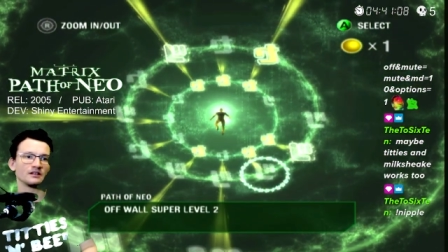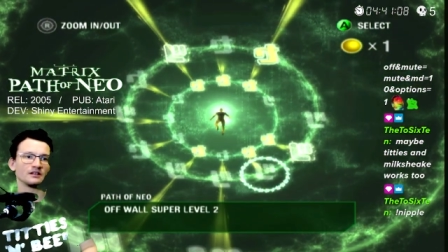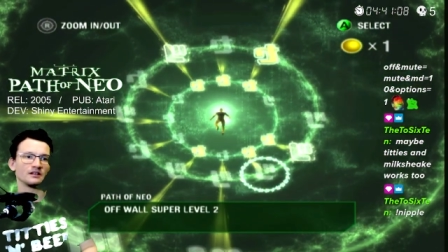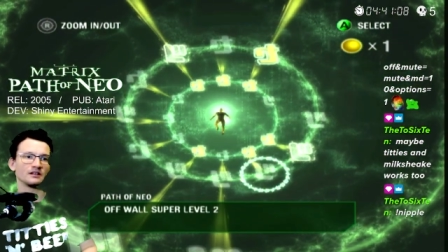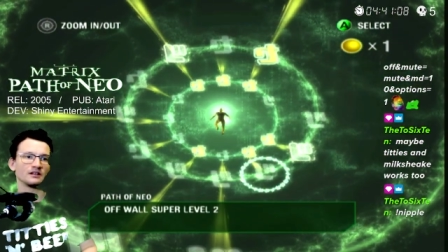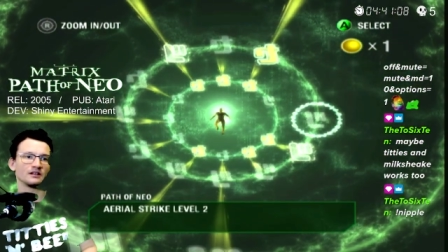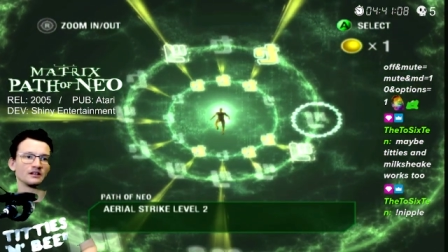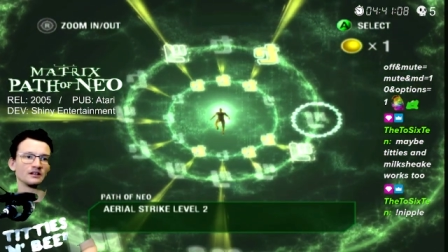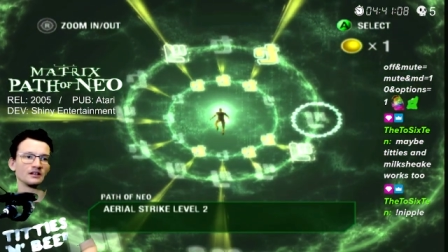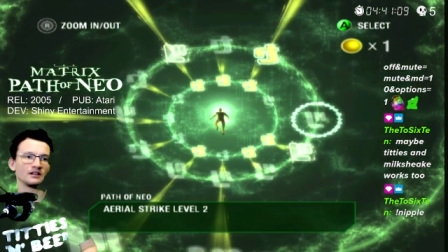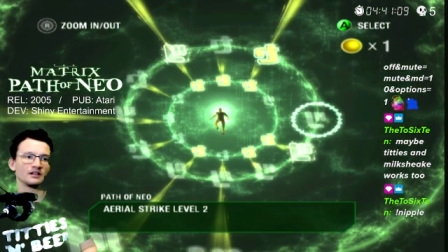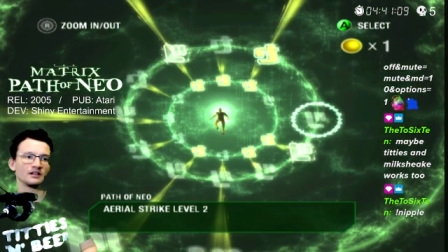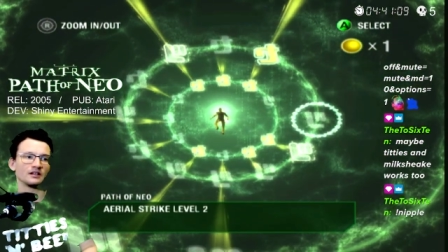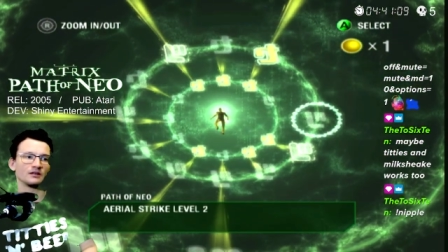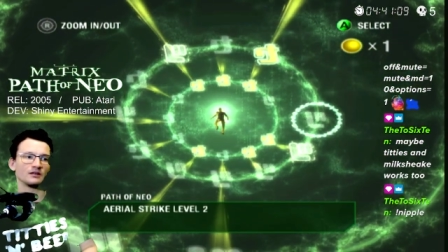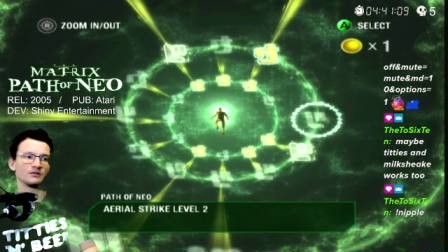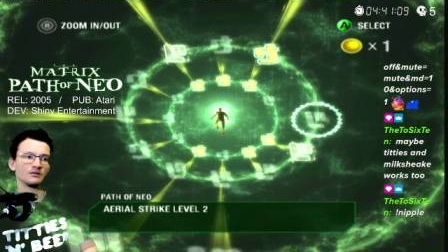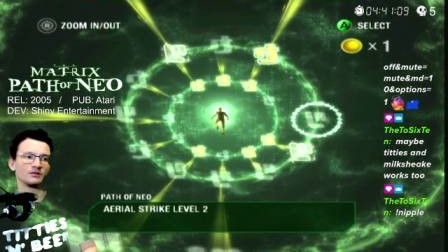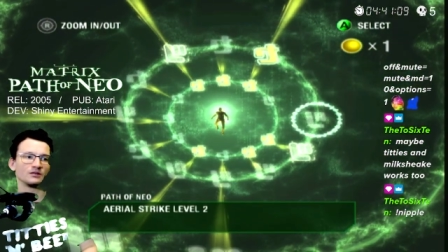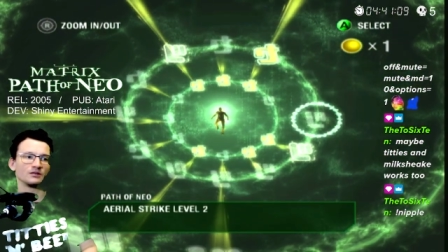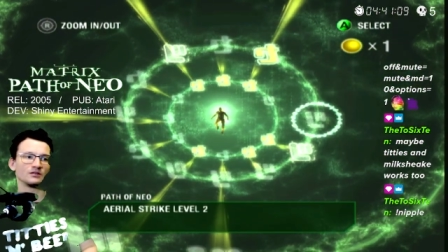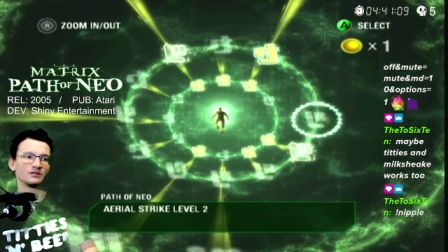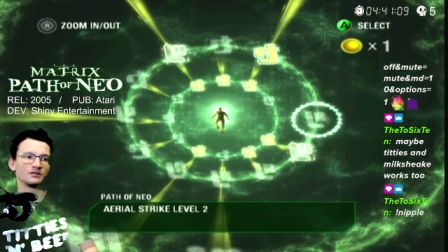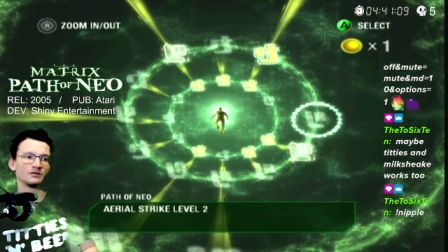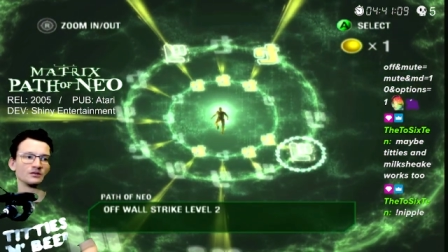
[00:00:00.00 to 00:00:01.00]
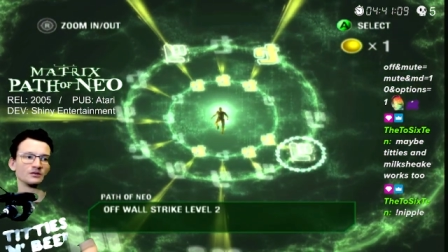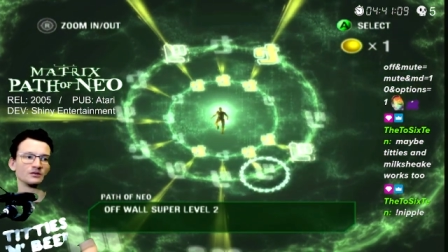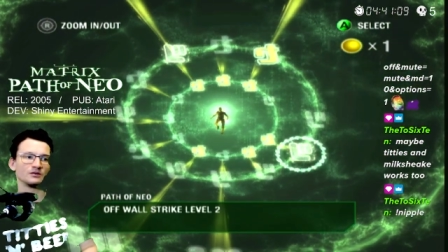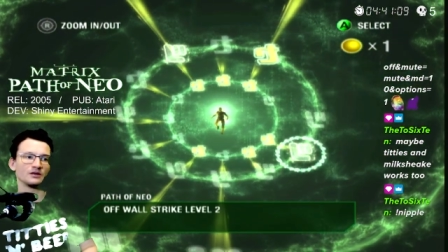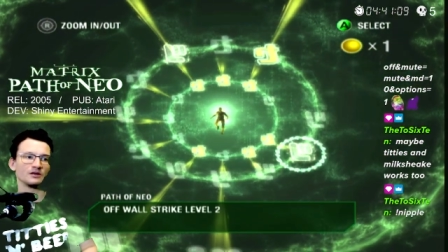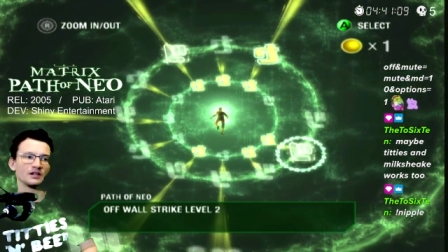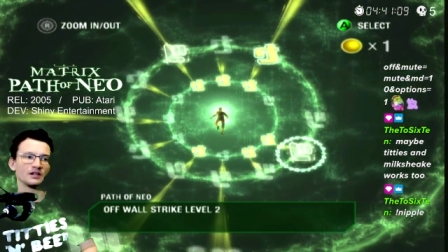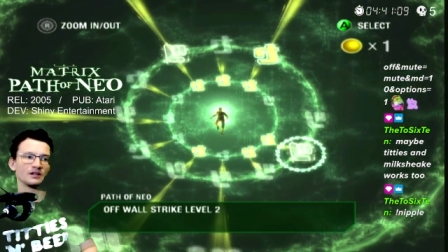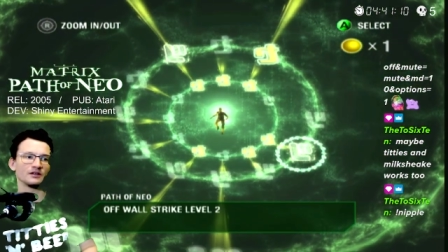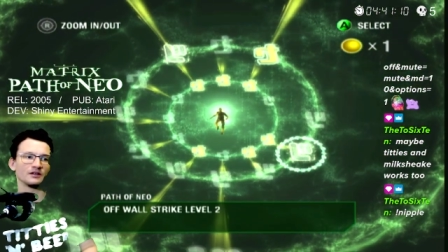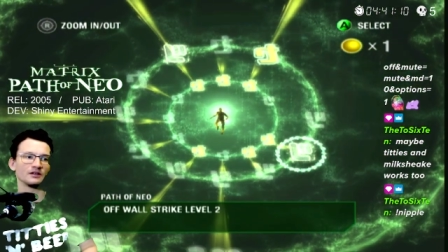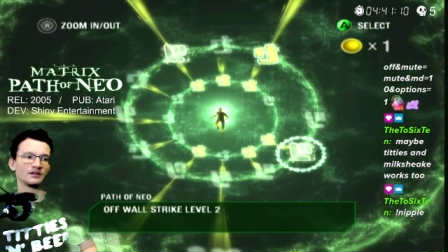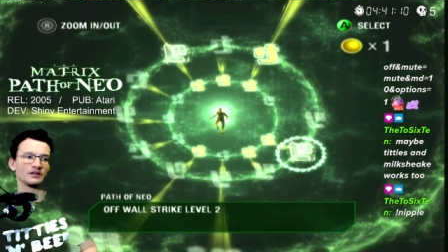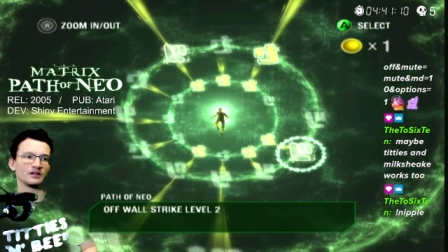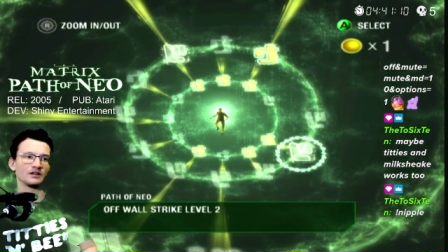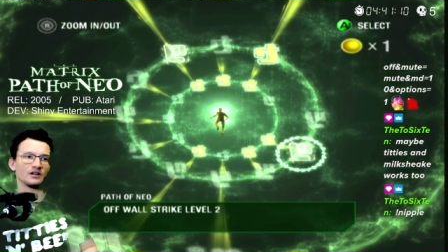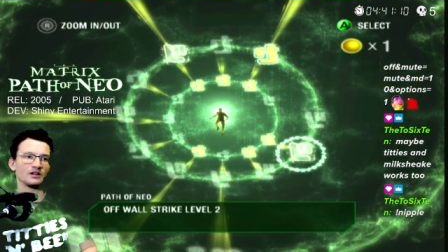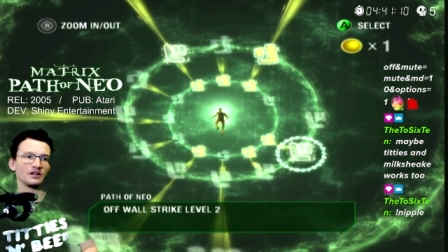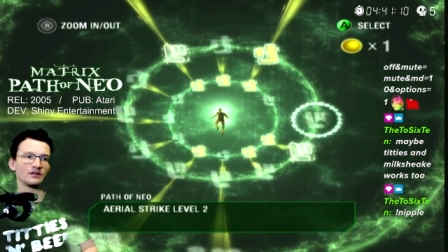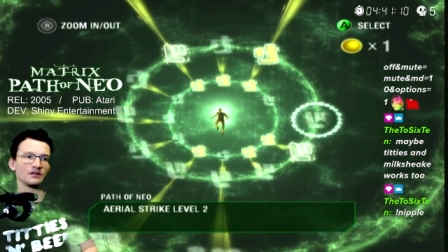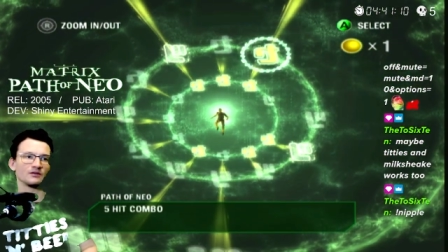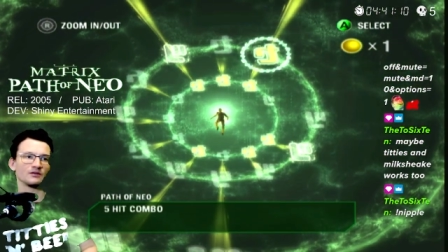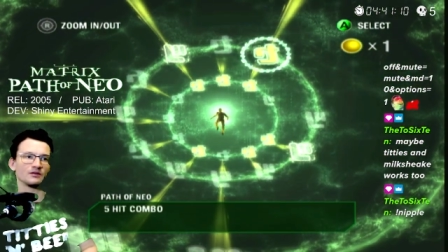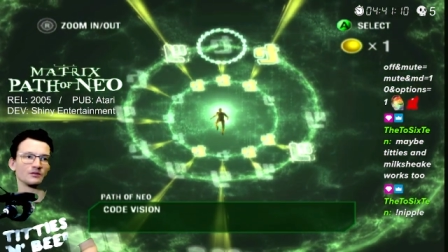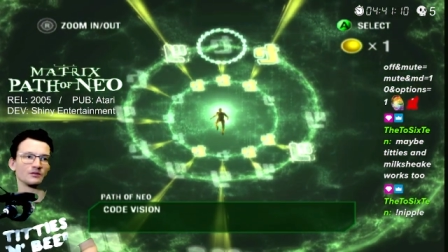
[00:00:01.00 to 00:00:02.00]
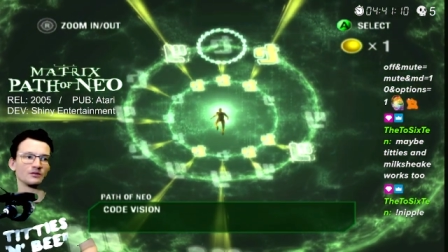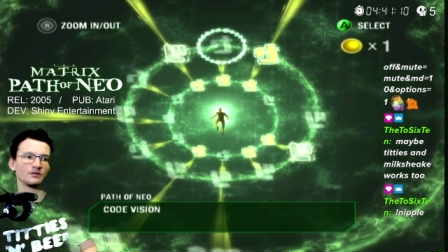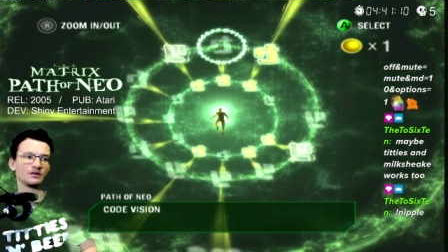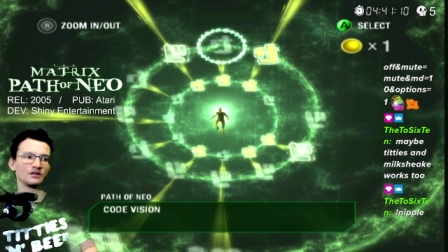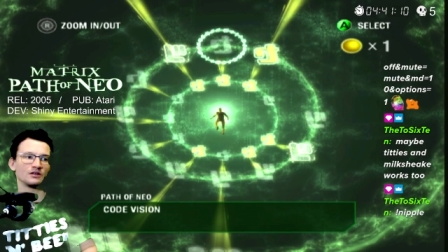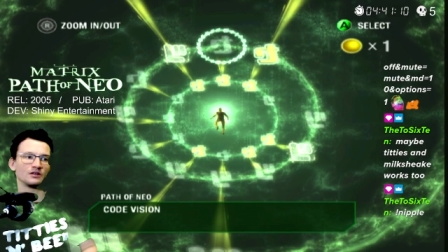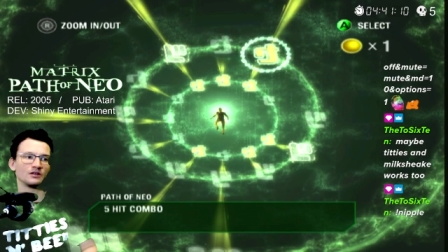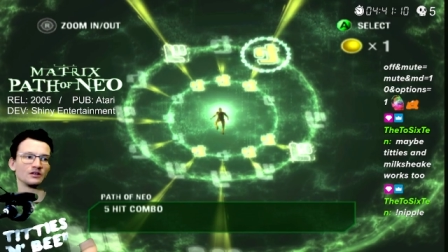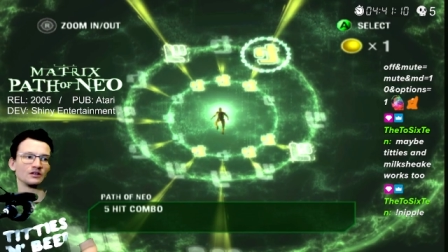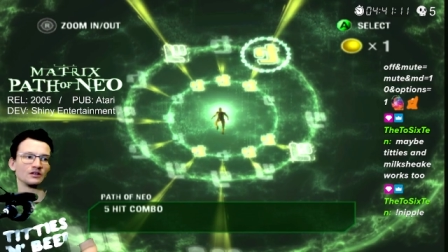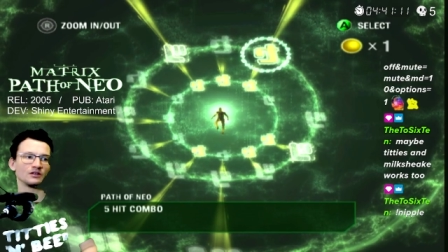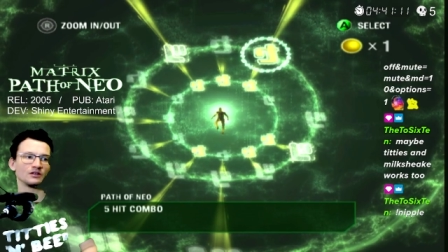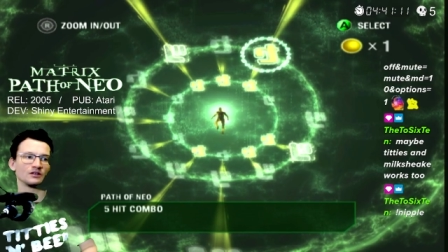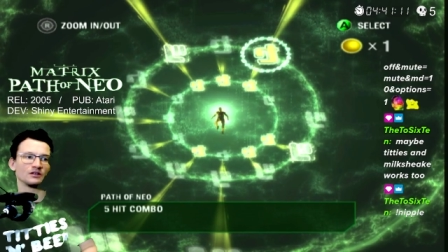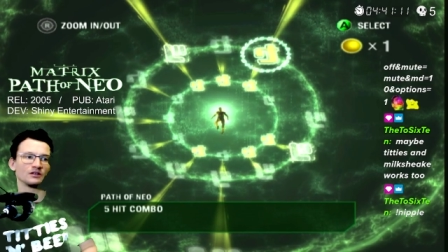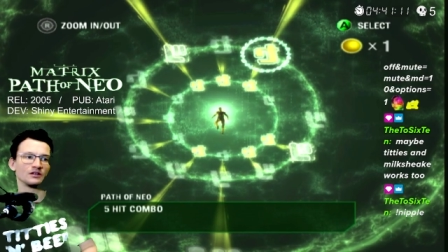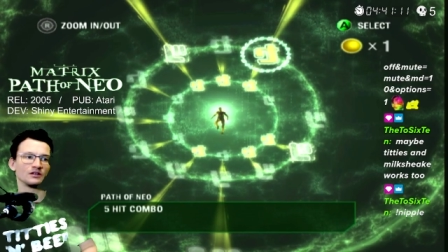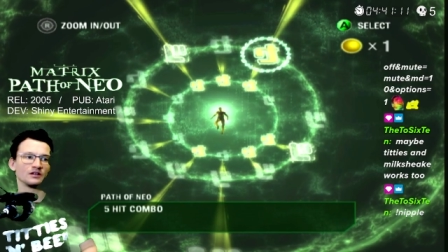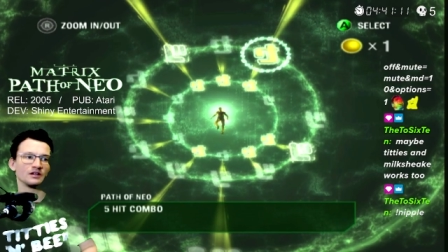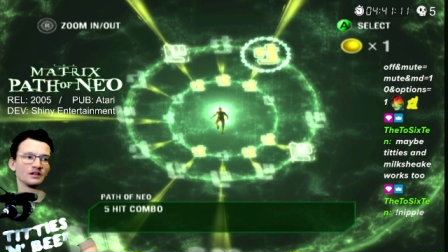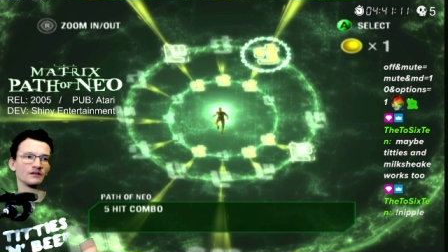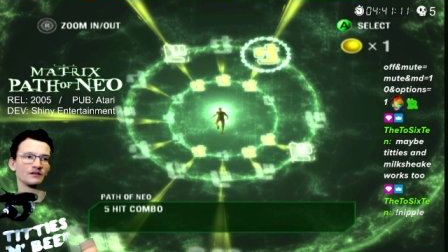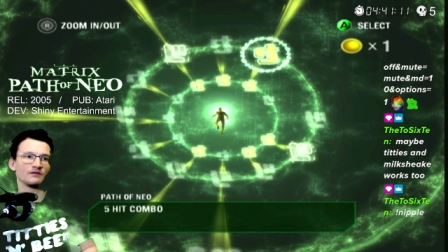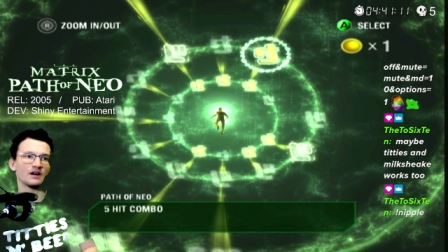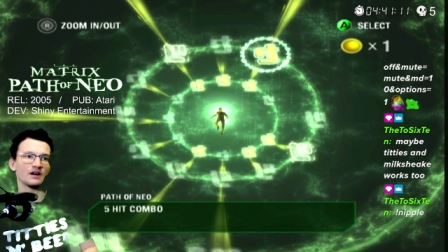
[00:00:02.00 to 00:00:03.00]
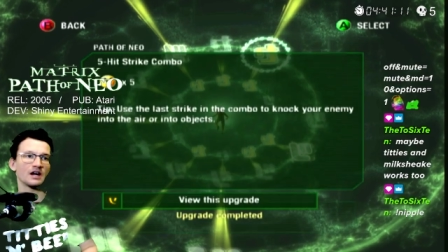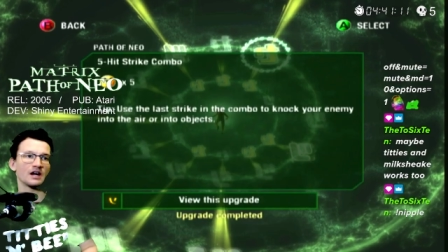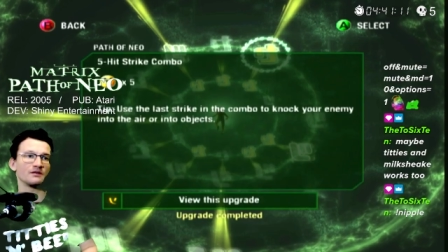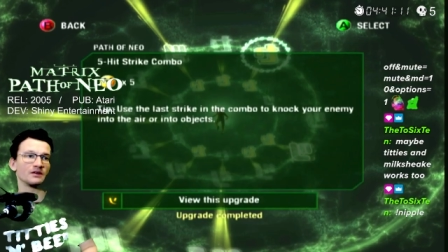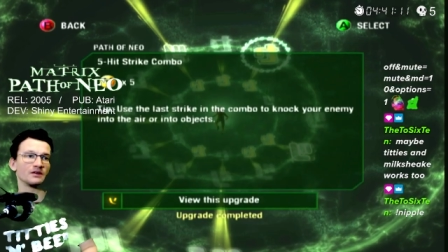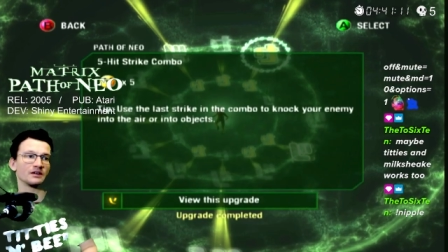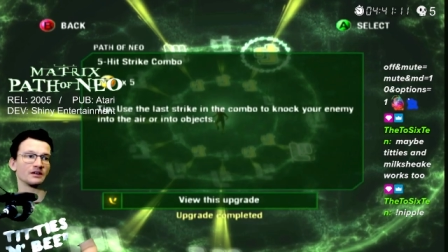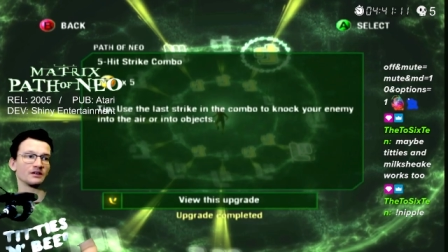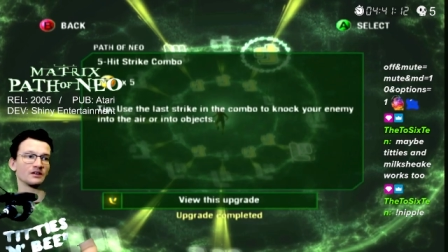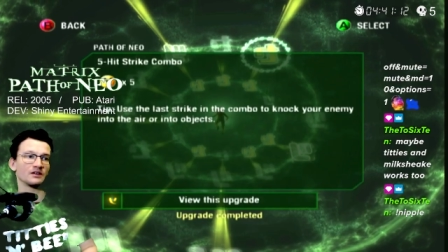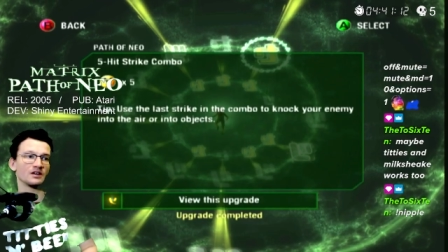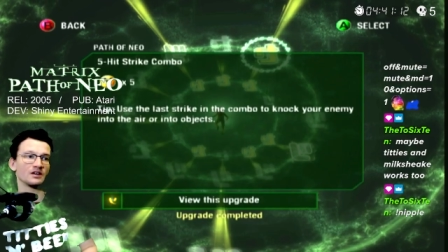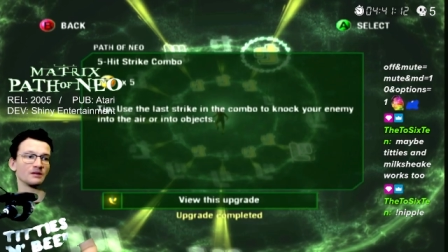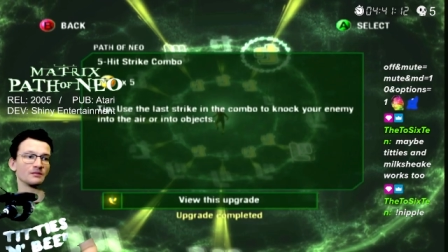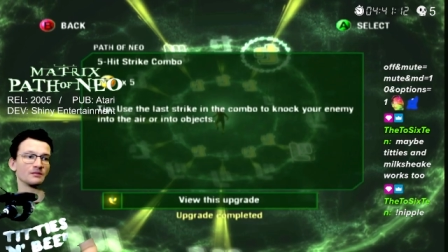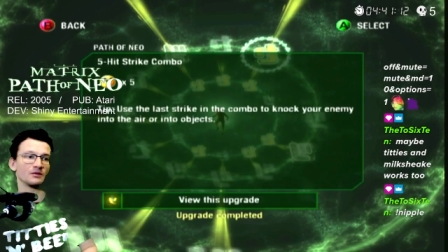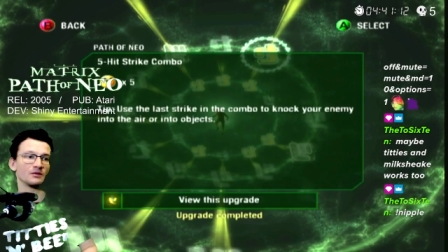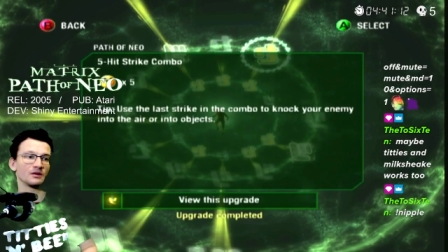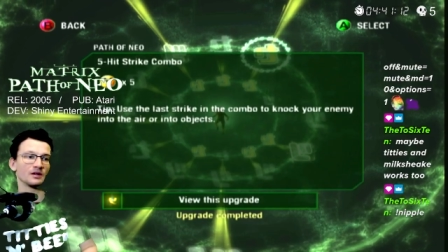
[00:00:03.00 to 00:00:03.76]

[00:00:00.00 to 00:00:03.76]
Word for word: Uh, we'll do area off the wall Five hit combo.